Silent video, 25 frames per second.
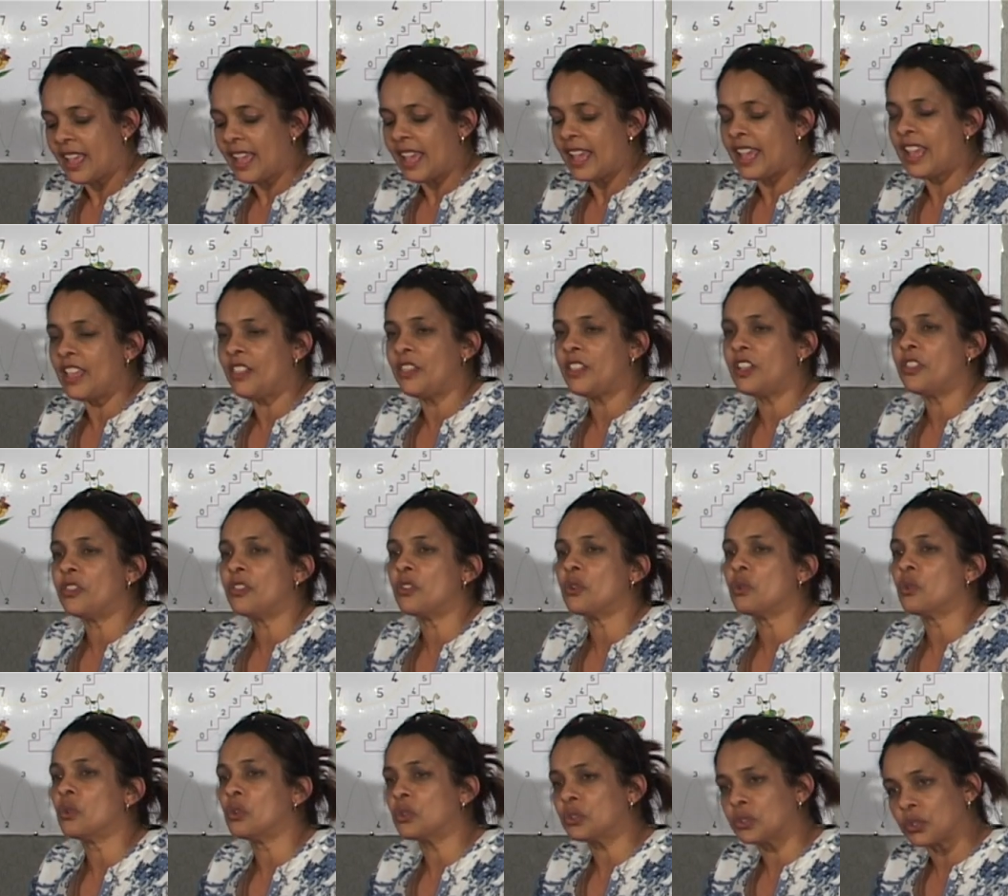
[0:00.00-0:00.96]
and then they
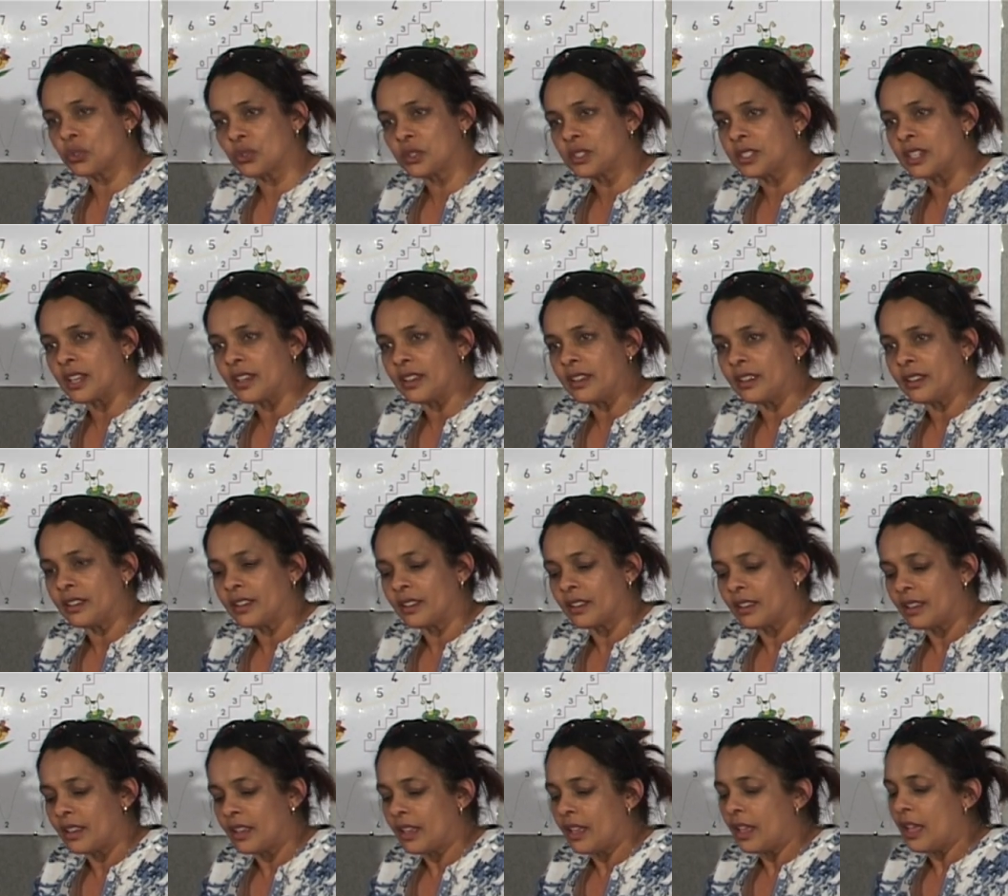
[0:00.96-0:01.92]
also say
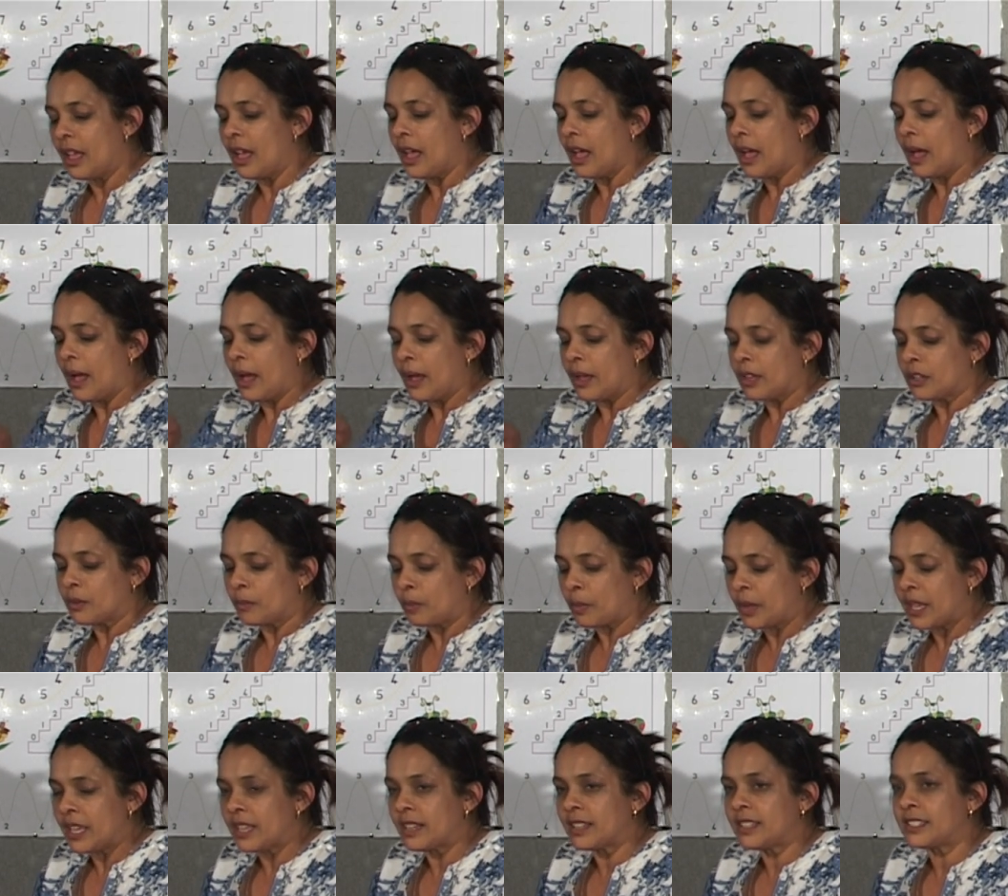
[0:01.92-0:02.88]

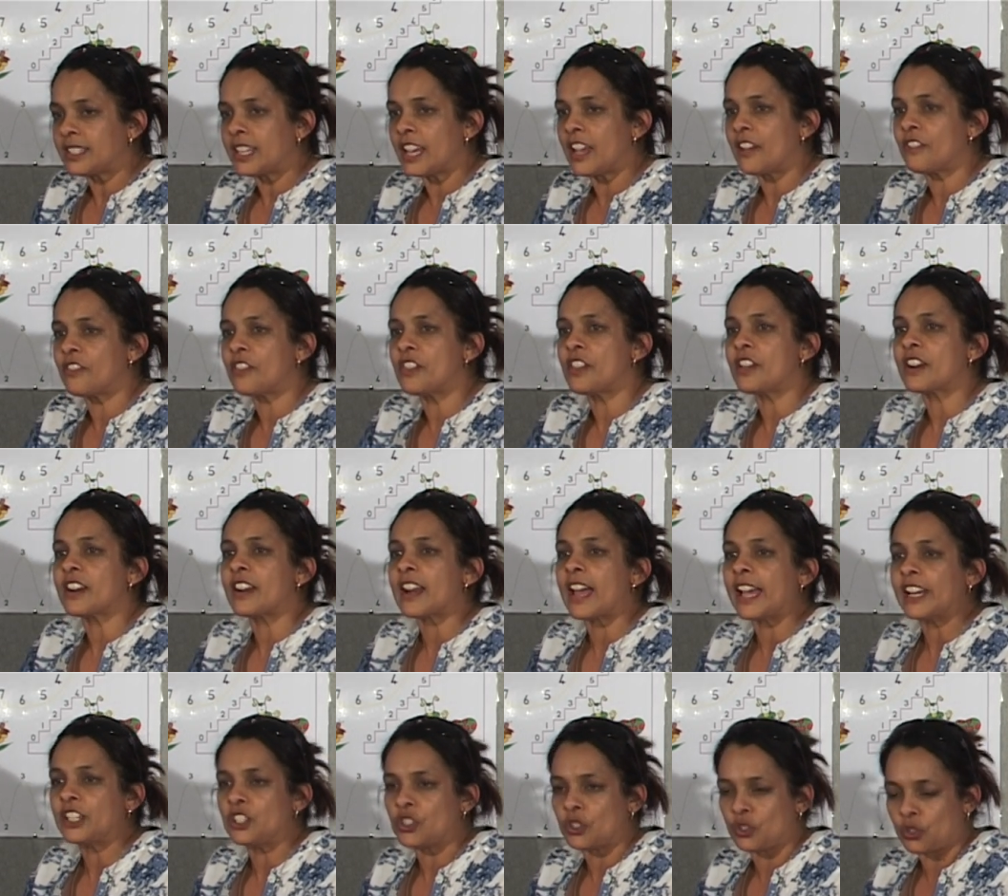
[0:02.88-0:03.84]
parents have the
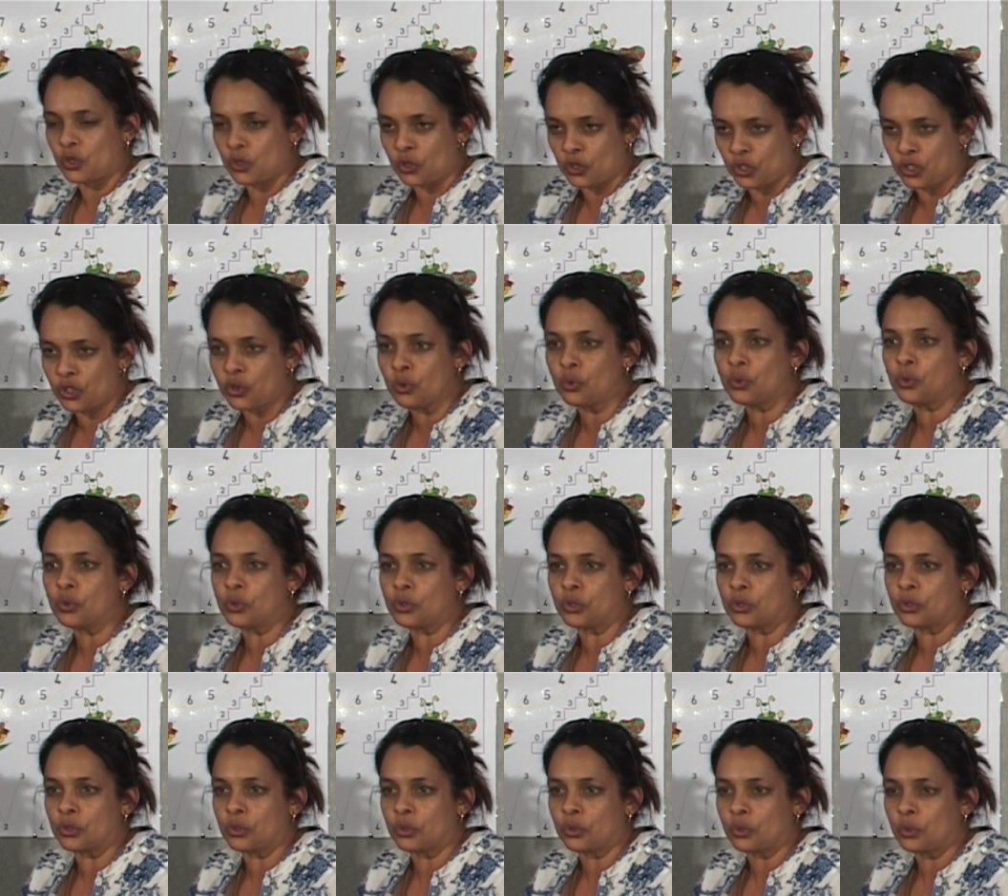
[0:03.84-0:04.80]
right to
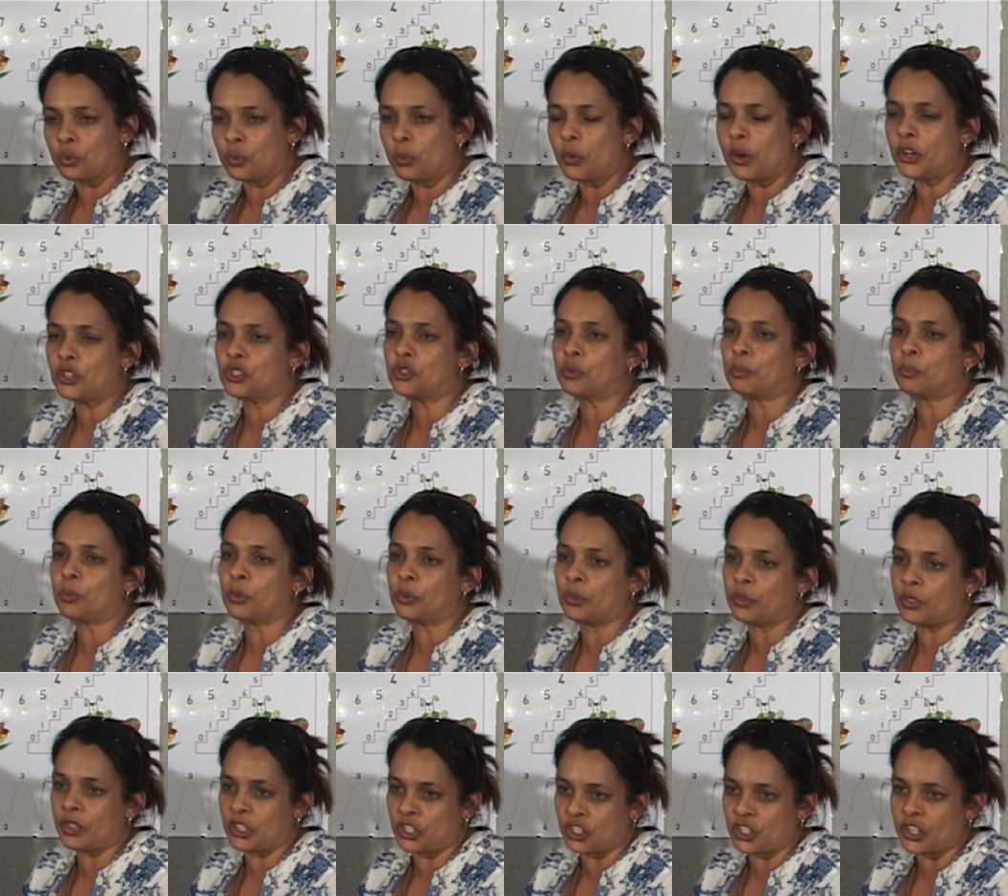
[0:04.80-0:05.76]
choose where to
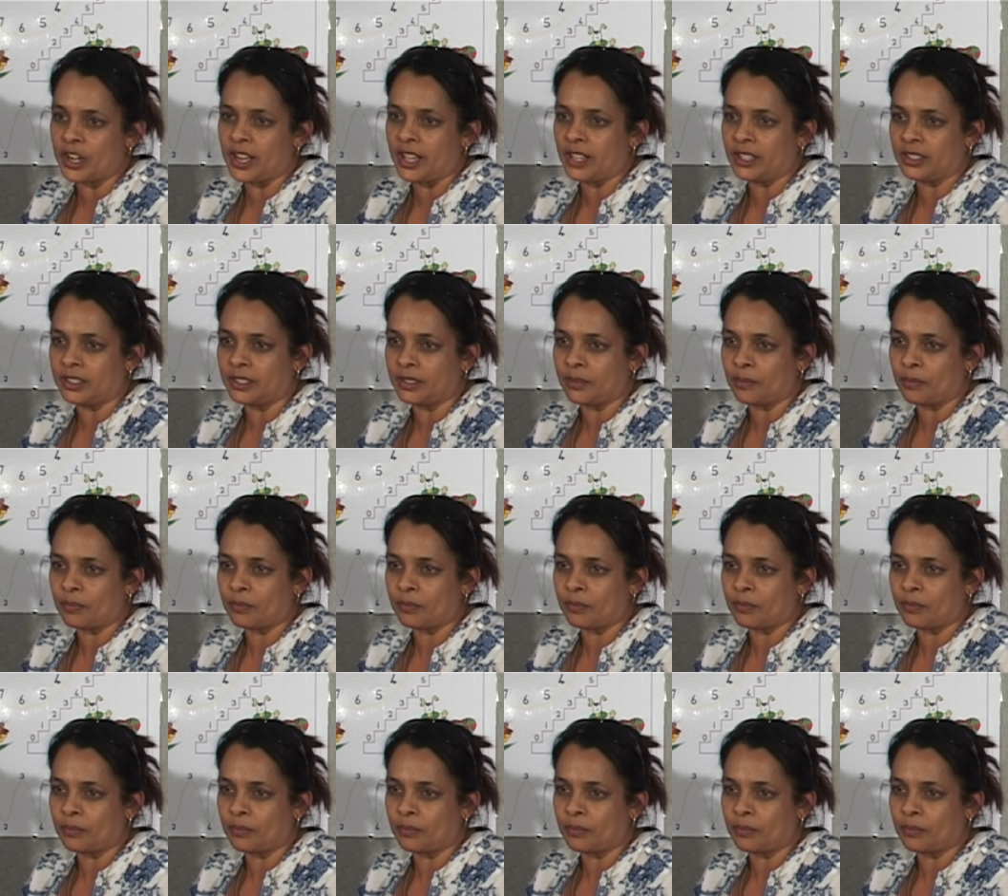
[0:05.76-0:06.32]
put their child.